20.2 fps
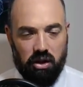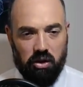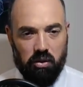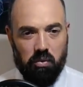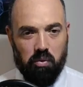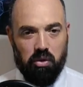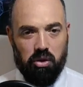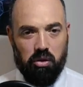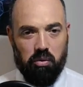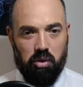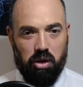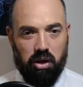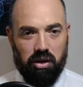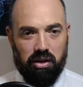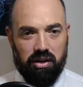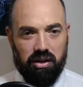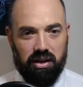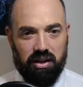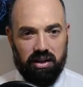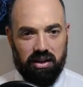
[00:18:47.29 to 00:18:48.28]
So the
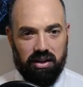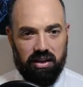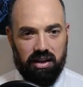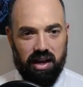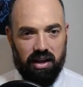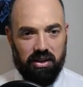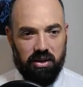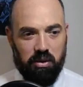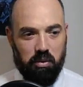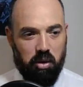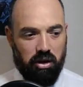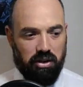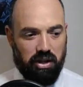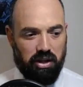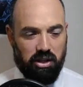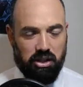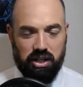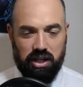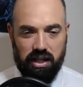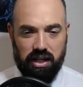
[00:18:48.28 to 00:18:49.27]
work
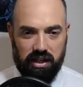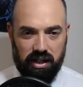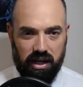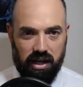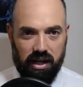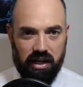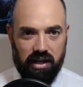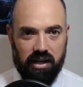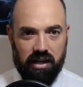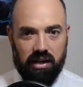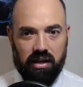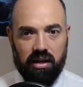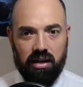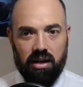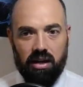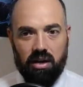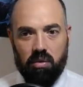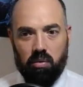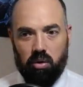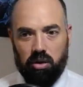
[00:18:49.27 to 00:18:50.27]
that she did and
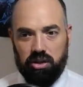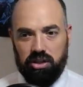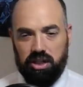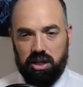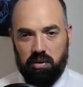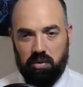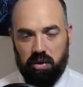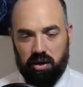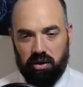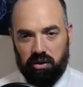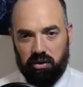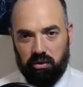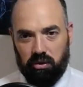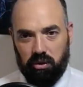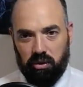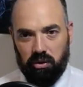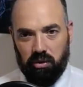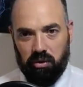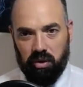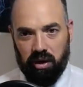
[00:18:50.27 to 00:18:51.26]
what she went
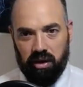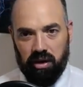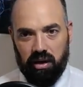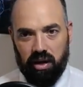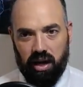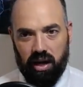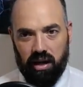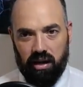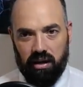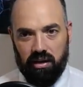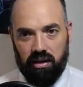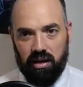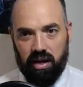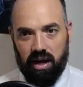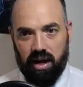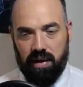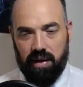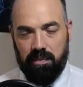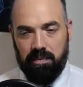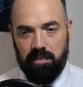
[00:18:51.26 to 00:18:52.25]
through, and
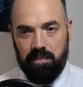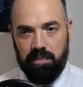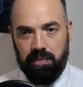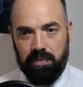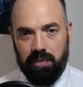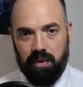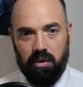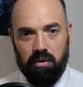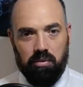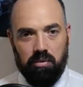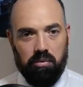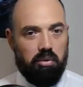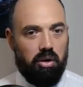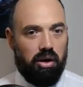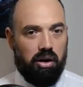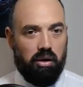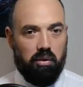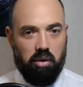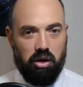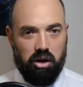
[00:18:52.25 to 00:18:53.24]

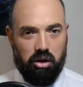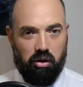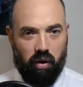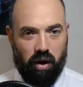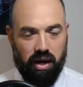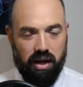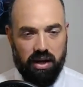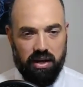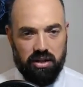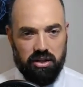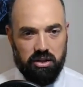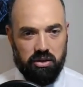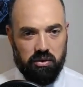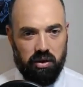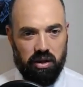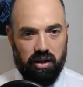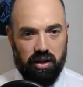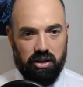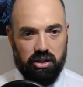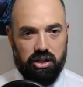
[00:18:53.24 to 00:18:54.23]
what a great
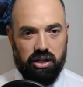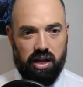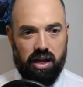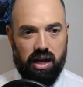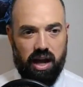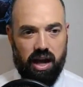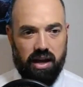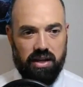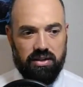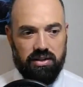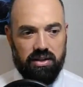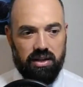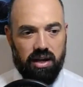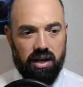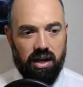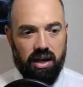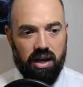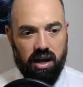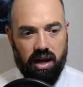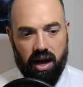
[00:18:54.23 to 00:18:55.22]
history that she has,
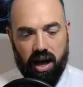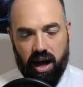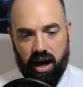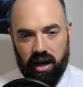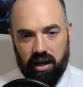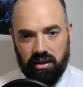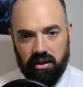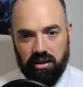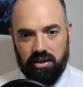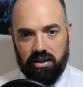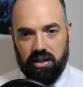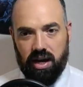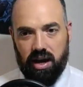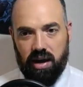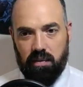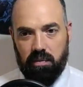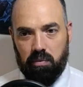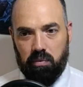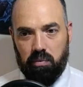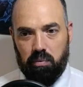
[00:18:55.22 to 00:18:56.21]
and
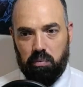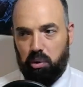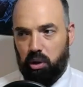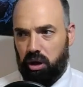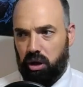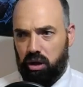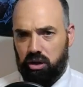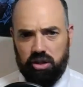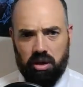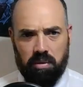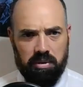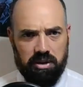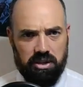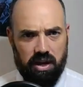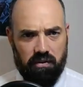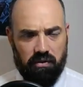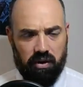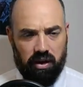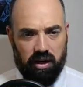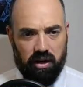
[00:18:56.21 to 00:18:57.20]
putting so
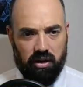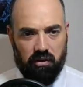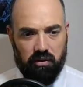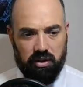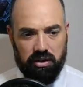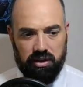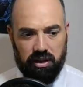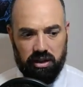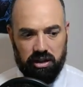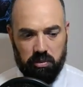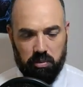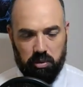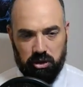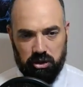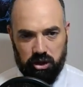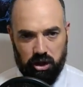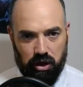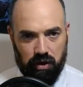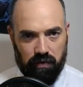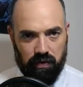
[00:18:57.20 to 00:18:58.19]
much effort in, obviously, to
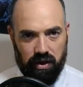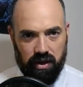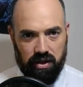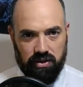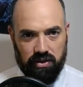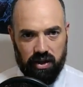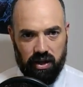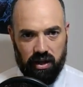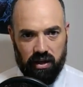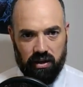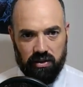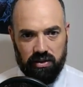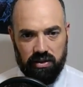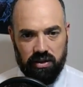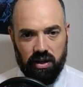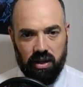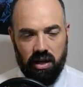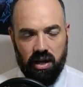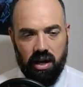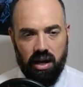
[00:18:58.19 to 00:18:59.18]
preserve these
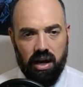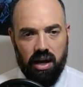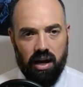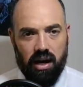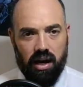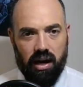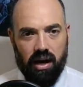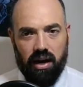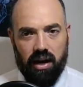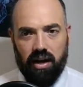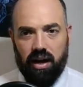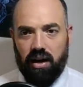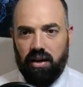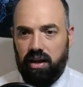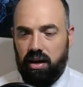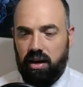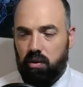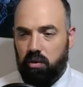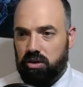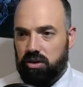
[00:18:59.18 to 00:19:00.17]
things. I
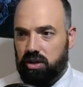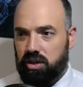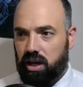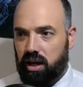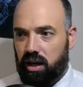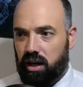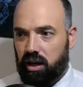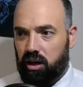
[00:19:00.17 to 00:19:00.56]
think it was